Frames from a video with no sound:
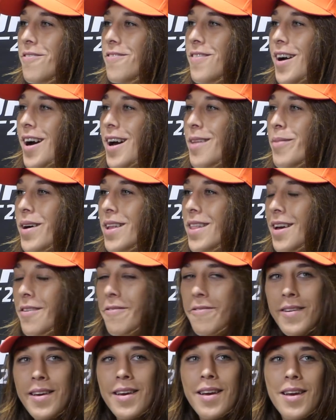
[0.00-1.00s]
fight, but I
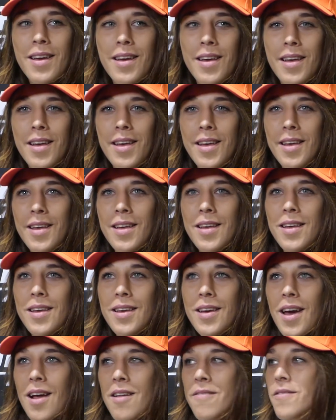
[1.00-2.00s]
think
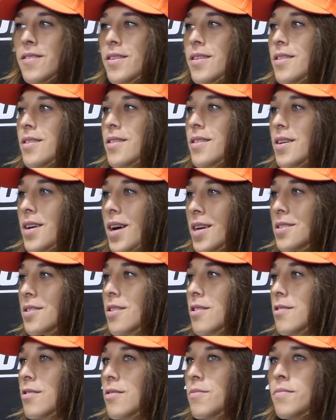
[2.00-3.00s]
Kelvin
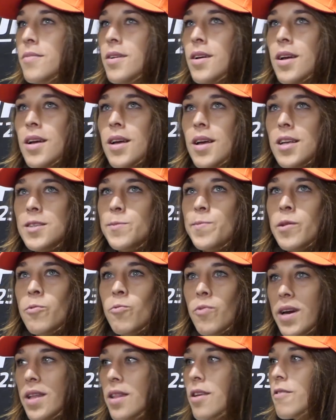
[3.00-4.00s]
Gastelum has
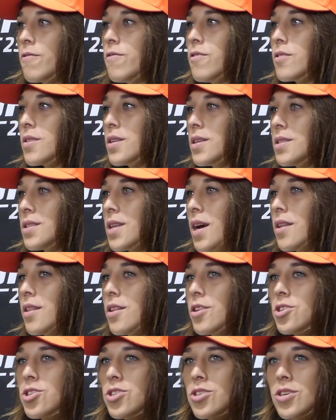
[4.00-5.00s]
been waiting for this
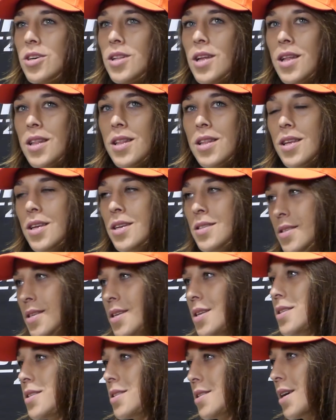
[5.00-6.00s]
title shot, and it's
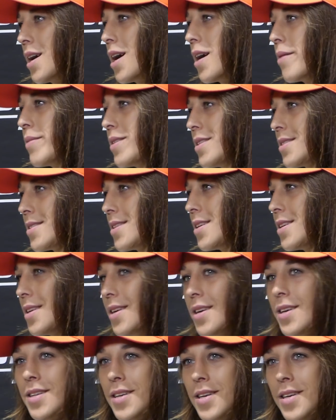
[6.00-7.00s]
his time.
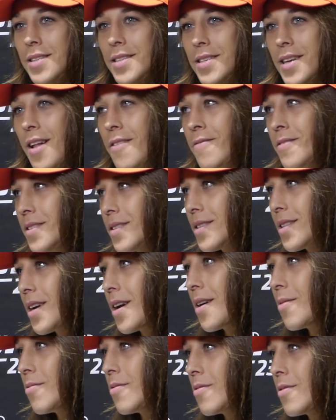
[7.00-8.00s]
It's Kelvin's
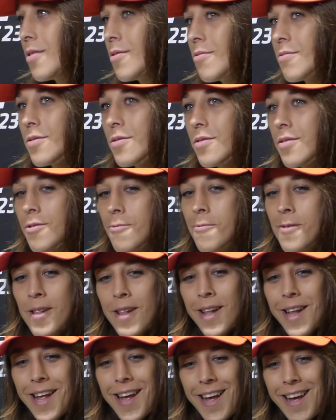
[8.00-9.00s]
time, you know. So
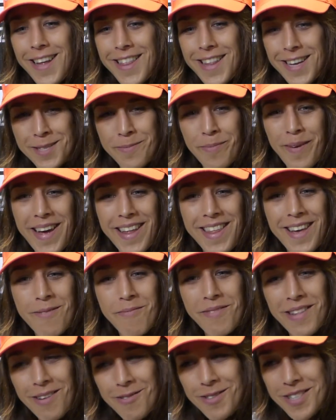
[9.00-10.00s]
that's bad.
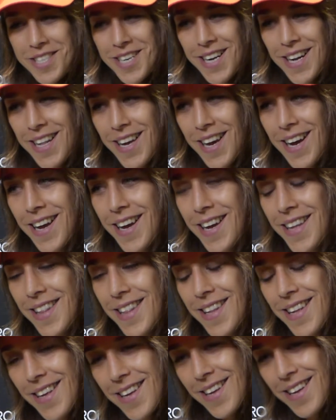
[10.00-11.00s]
I'm in Australia,
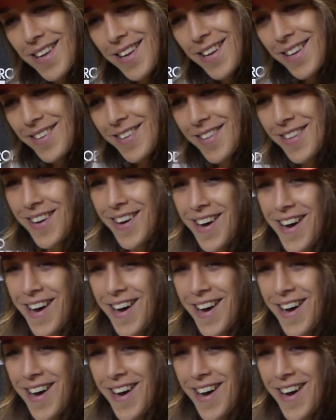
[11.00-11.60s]
and